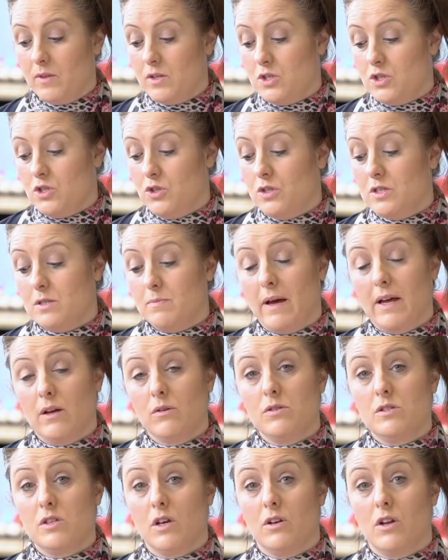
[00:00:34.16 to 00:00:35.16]
Students may
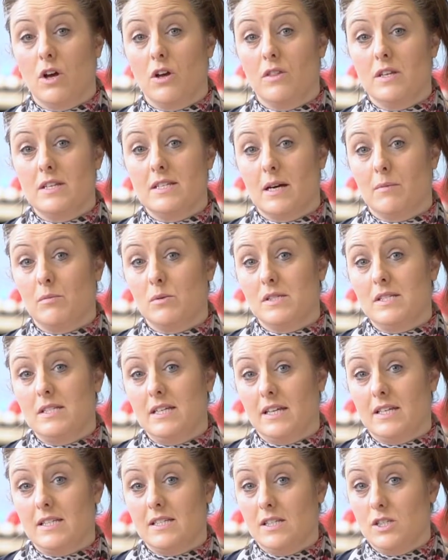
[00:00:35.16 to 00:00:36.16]
also know that double
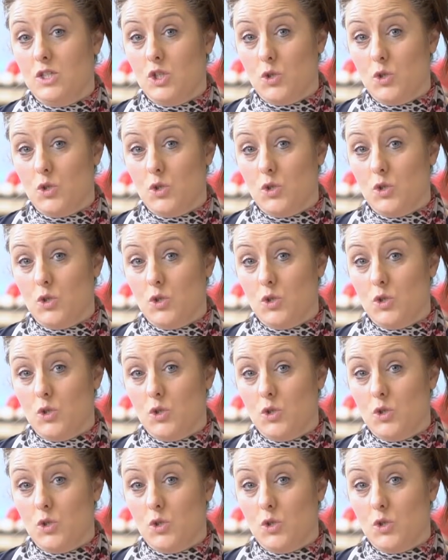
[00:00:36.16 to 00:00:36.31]
six is